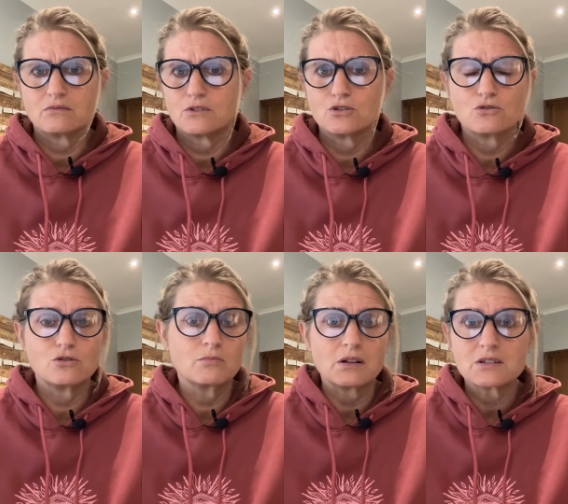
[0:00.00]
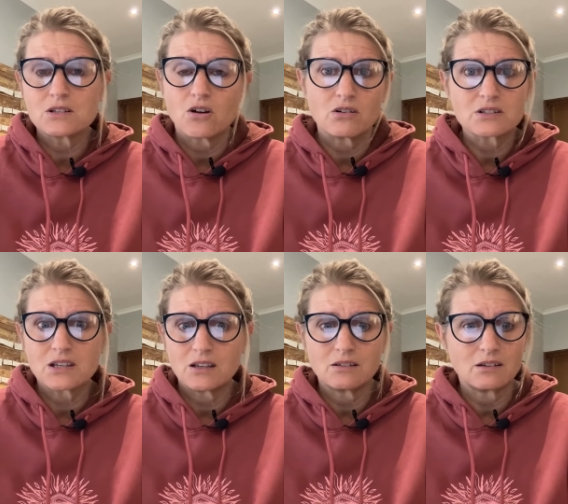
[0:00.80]
you're
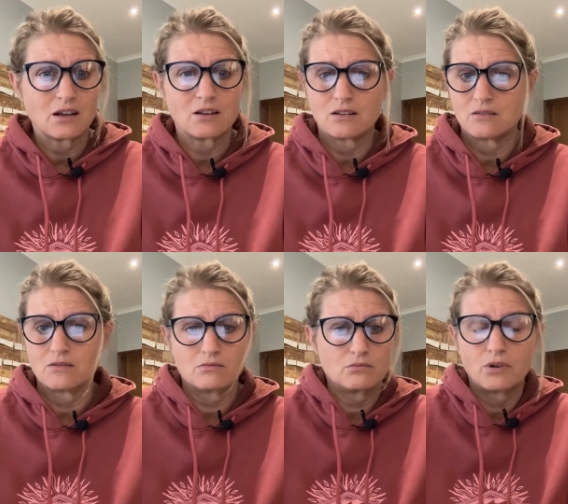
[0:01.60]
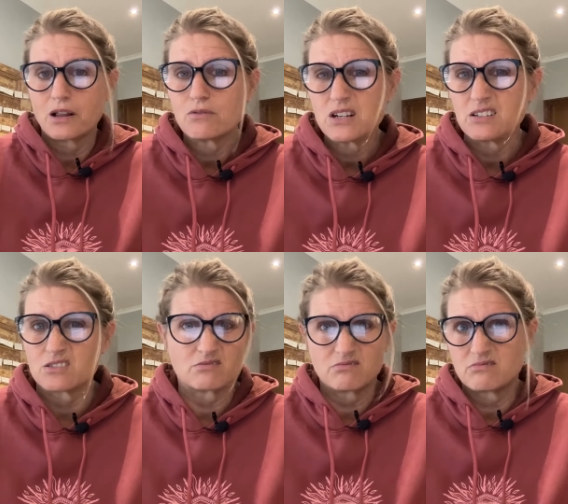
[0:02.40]
multitasking and whatever it
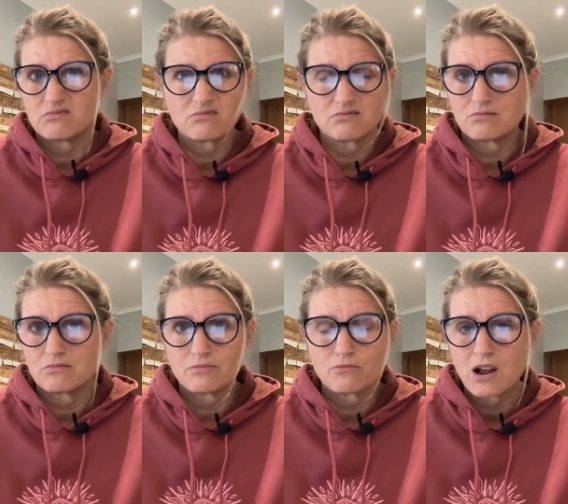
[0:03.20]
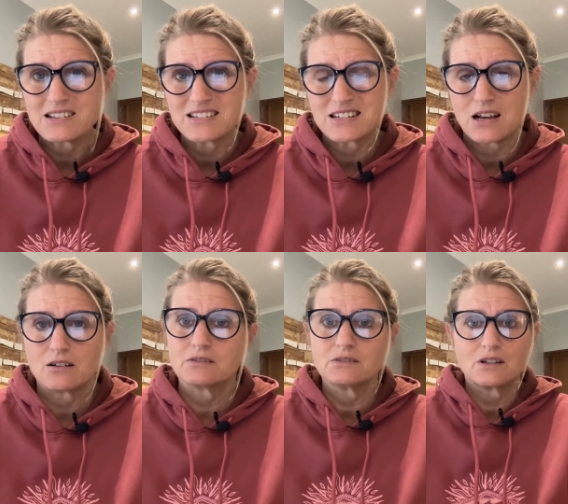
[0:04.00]
is? Write it
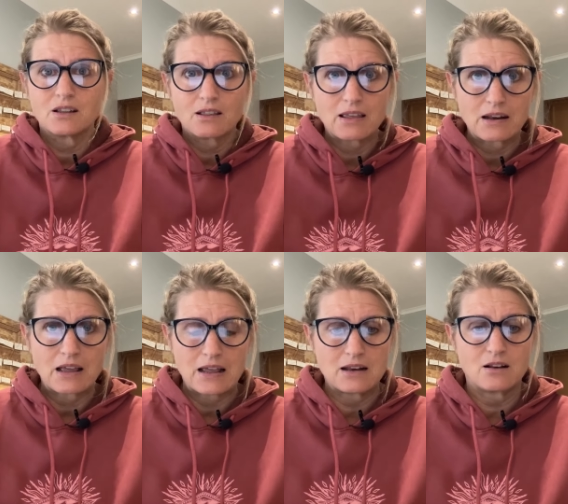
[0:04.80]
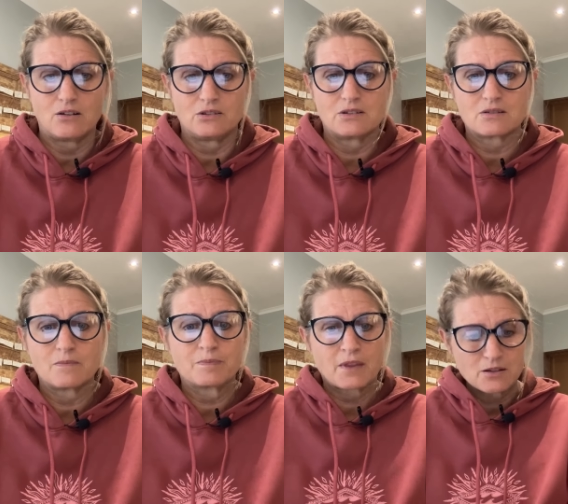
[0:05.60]
down, get a handle on this.
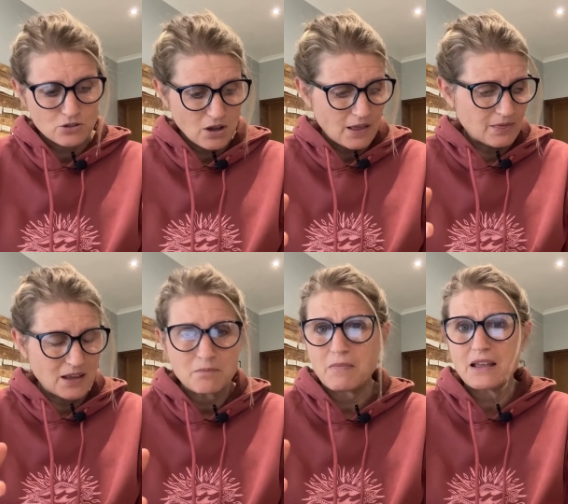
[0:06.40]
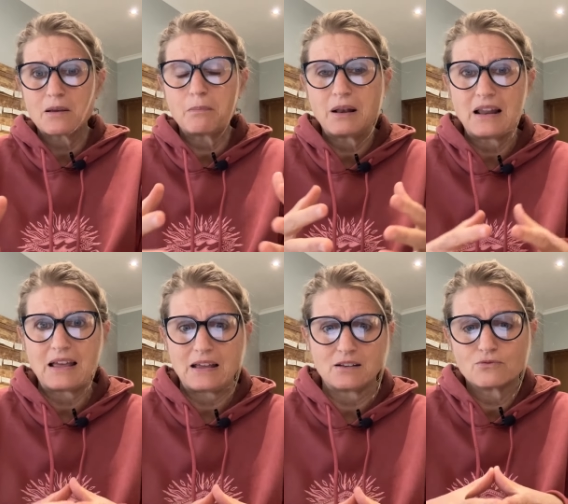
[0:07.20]
And then make a
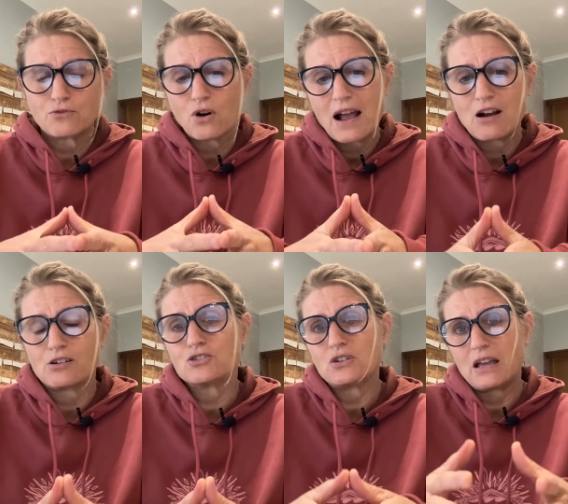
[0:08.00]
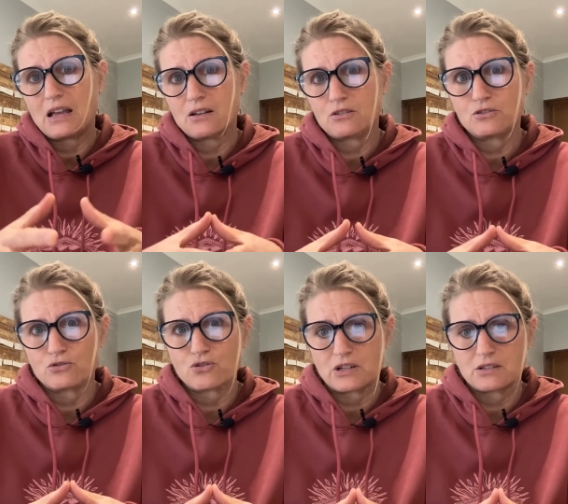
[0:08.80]
plan for how to handle your
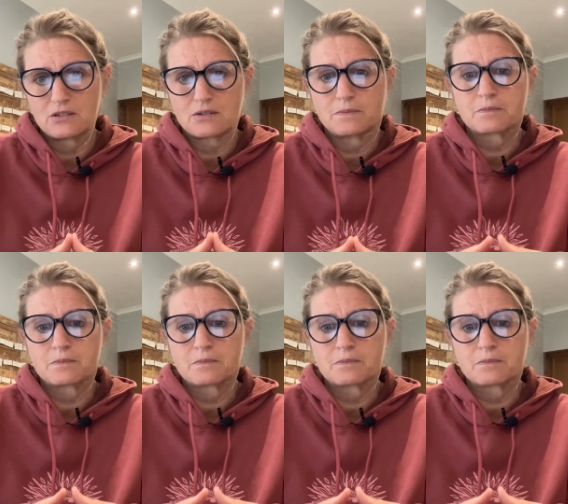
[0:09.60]
triggers.